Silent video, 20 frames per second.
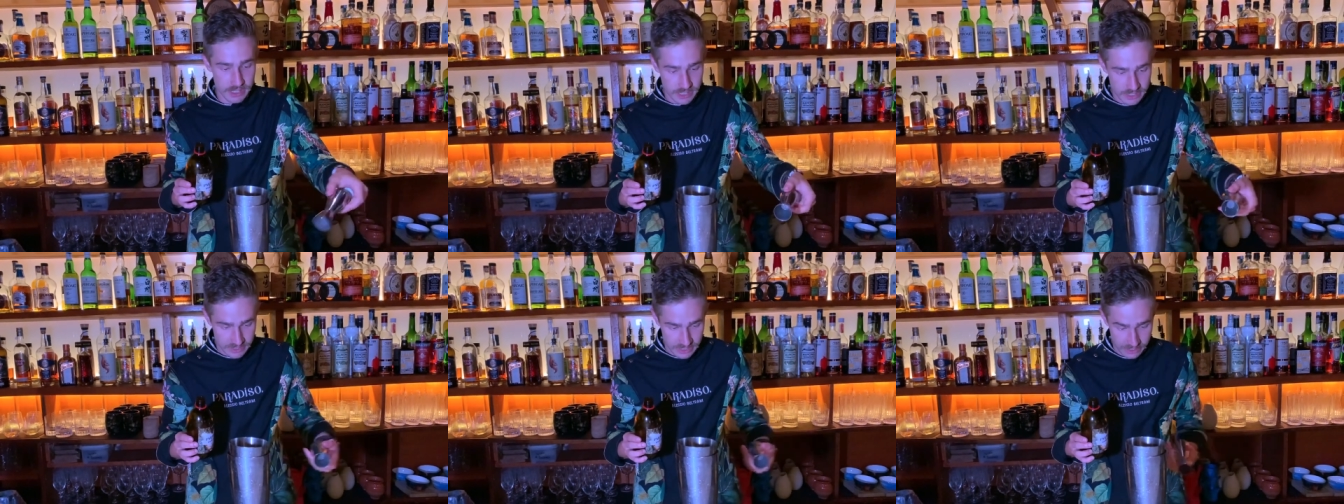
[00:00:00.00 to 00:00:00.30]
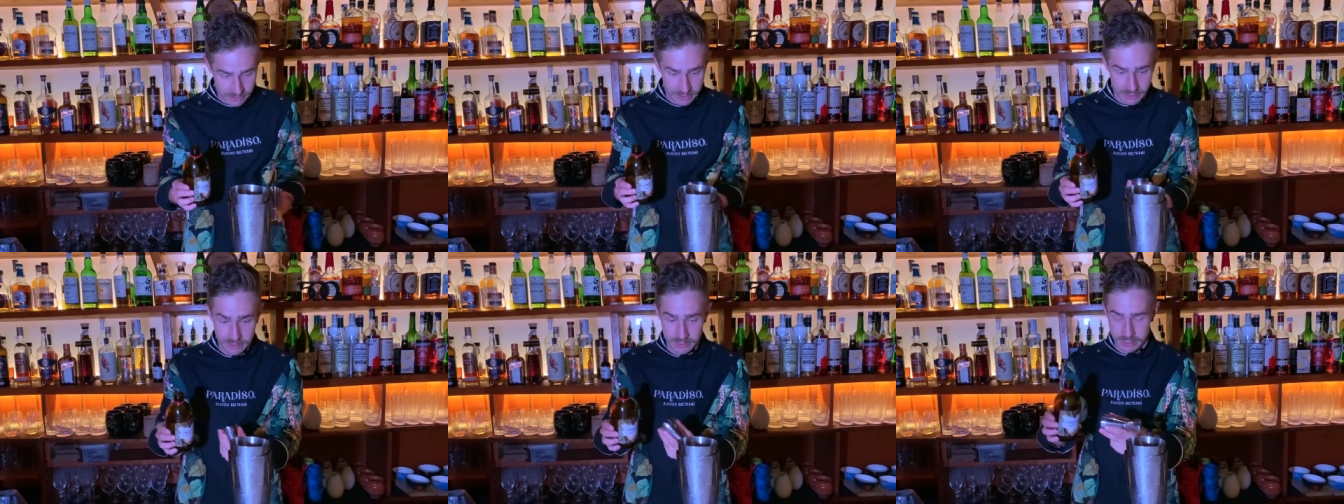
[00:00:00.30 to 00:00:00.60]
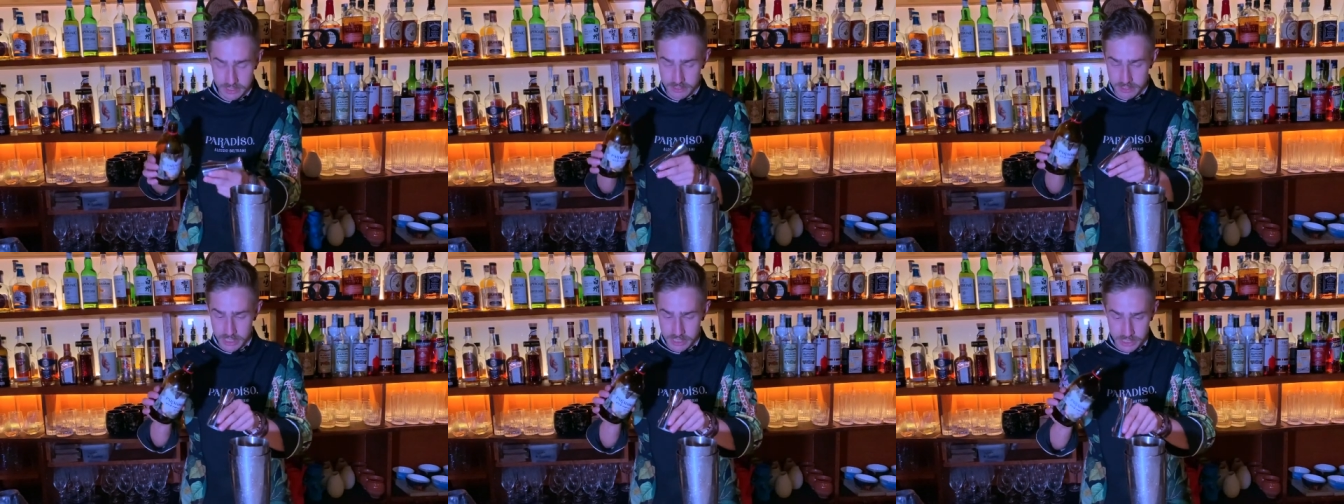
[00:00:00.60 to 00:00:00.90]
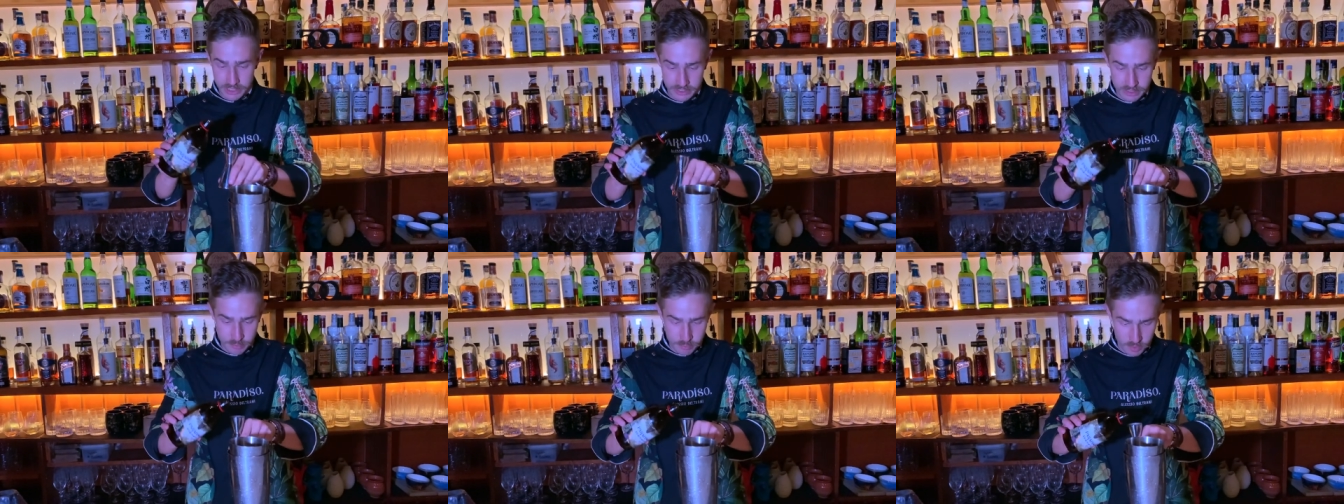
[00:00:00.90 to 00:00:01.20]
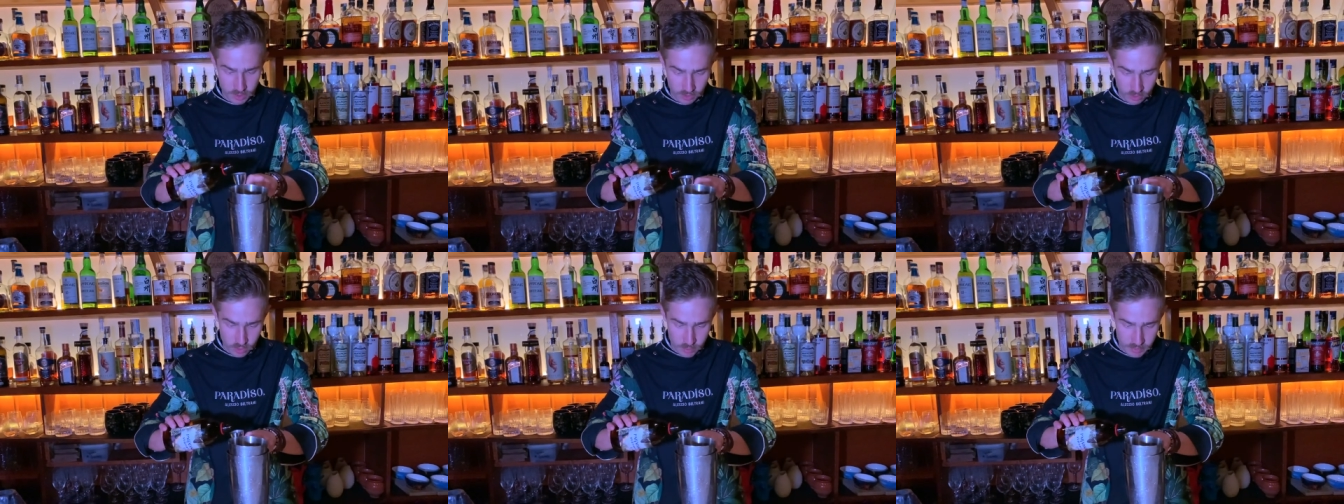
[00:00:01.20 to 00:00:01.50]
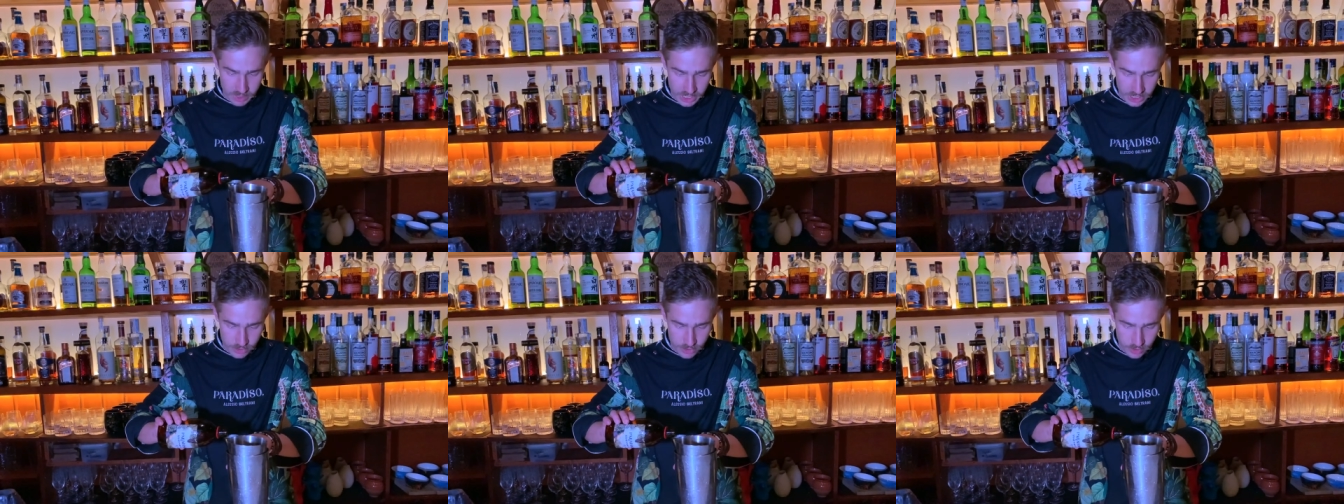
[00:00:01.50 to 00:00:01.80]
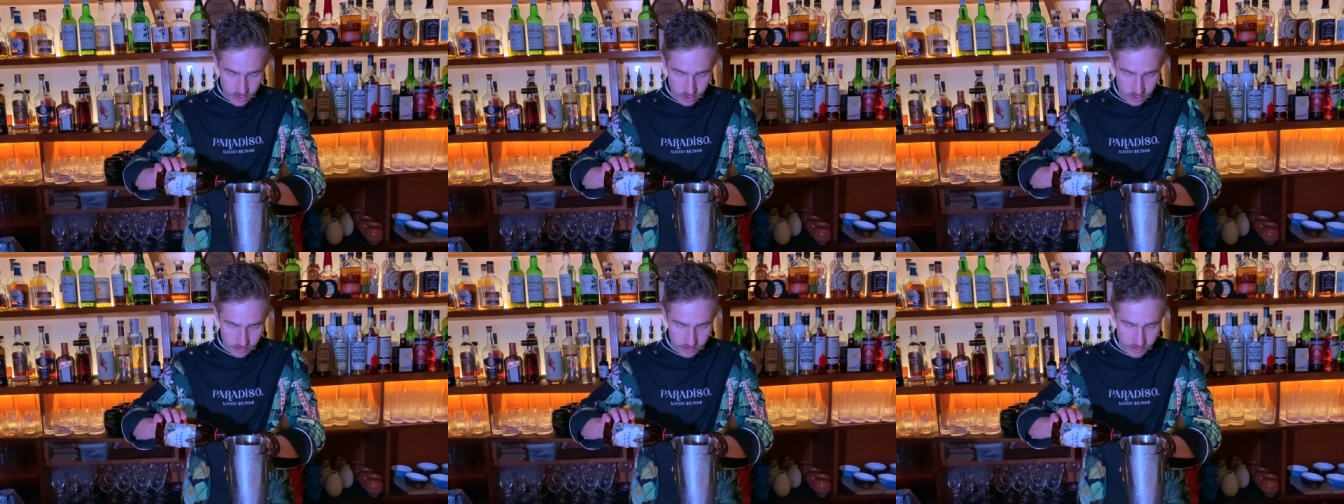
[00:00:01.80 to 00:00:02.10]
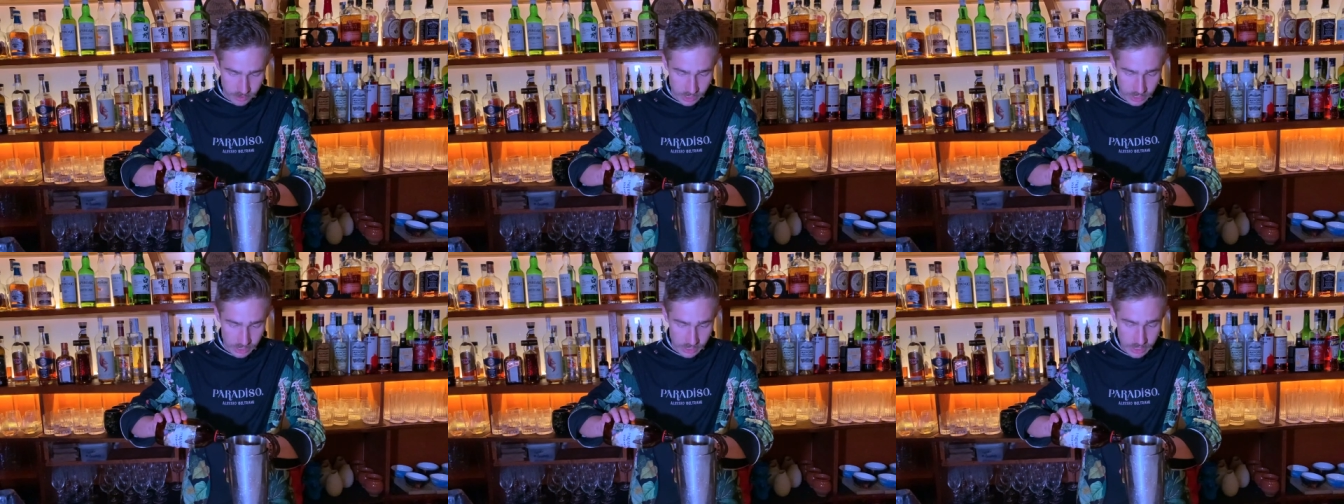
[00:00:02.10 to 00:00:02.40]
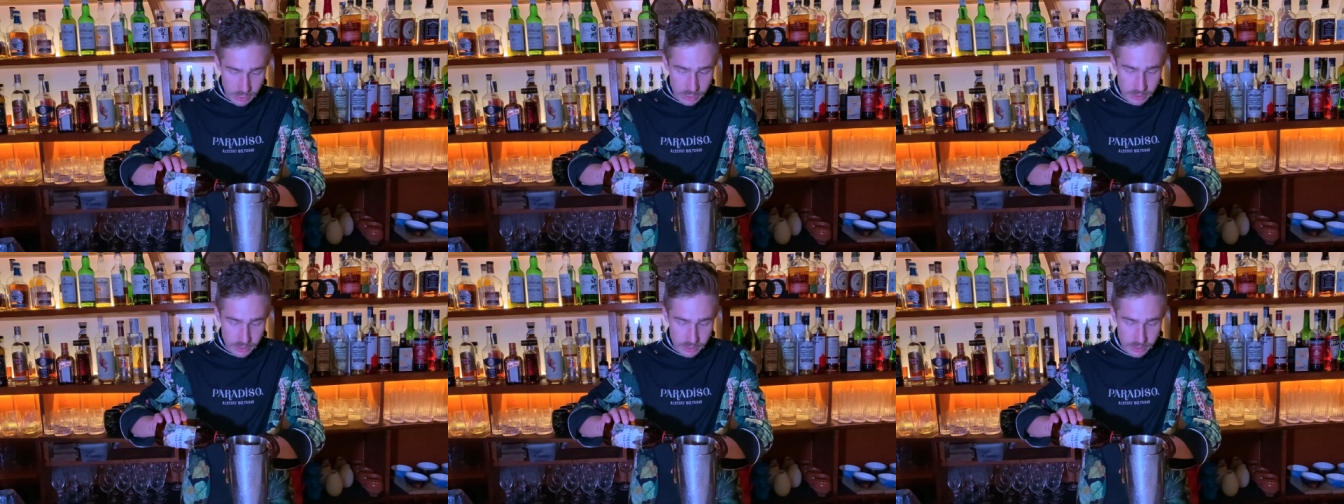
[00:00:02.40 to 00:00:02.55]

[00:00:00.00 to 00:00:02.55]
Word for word: It's a, such a simple combination of uh,